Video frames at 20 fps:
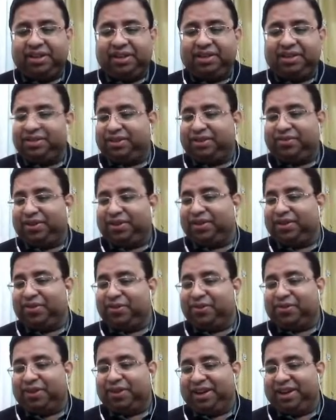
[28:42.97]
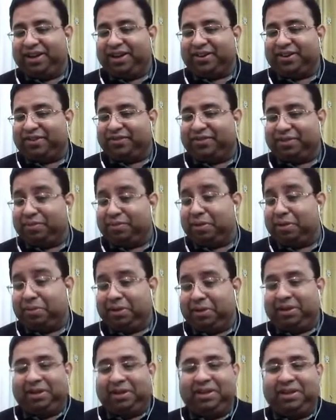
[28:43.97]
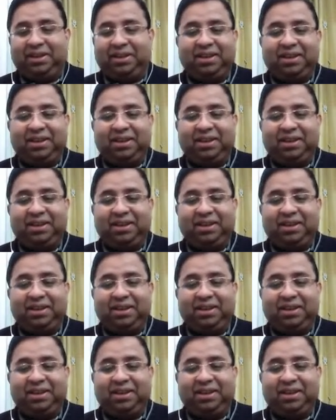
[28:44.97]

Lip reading: It's not very good quality conference, maybe.